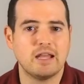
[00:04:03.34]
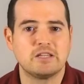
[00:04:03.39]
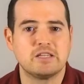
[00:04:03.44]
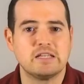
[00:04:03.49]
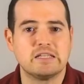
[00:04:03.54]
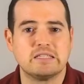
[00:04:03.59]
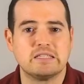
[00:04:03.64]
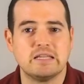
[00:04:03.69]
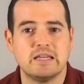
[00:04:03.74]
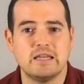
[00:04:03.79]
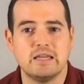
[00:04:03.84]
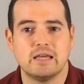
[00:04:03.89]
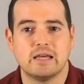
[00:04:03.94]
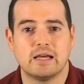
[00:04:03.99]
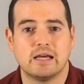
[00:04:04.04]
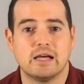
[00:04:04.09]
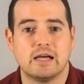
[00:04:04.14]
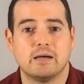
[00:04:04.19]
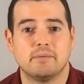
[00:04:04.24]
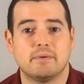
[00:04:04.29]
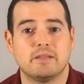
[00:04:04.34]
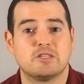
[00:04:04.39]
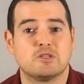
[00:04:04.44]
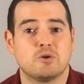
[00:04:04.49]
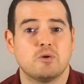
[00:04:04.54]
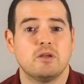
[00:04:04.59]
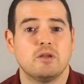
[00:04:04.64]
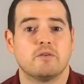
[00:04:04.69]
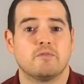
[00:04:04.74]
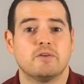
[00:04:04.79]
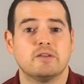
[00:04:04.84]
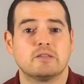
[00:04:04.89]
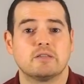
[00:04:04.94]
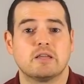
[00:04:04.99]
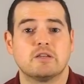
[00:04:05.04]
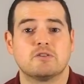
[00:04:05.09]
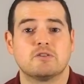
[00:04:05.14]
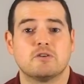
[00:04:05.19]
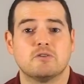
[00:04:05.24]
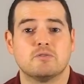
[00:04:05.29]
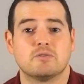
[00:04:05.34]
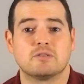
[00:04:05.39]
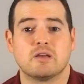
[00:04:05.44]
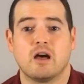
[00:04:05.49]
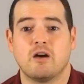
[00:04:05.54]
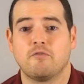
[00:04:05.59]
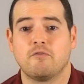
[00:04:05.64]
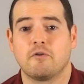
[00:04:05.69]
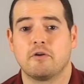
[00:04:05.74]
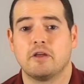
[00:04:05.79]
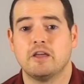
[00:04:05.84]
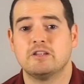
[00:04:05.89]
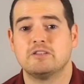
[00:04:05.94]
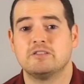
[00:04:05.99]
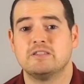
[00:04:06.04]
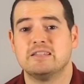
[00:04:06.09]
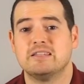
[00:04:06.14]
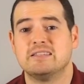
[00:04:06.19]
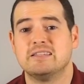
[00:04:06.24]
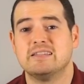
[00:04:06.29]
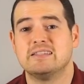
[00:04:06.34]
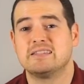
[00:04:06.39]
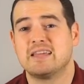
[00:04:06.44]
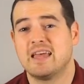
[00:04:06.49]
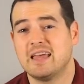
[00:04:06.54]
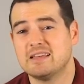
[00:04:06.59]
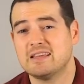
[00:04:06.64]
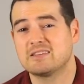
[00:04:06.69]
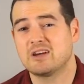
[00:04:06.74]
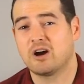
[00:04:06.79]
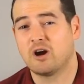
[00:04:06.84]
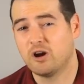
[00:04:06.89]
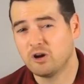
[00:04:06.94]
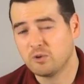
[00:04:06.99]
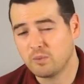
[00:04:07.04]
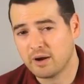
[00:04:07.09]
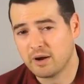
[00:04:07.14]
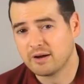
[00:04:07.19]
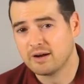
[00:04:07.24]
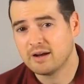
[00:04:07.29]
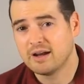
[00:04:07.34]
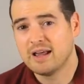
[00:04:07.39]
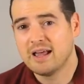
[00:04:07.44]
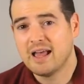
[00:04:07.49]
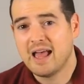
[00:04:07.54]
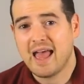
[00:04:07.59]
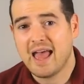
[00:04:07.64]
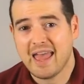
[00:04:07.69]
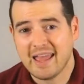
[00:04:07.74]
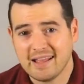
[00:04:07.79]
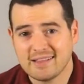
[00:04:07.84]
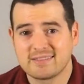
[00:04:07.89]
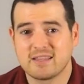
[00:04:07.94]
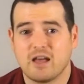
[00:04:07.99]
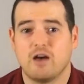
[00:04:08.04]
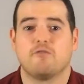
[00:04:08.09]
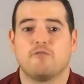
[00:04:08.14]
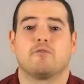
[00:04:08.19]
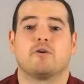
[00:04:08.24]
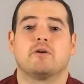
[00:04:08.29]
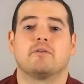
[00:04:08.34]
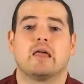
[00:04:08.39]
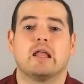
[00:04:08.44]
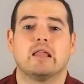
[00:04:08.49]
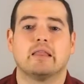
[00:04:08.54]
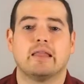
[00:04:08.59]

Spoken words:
and HTC and Sony have recently introduced software in HTC's case, hardware and software that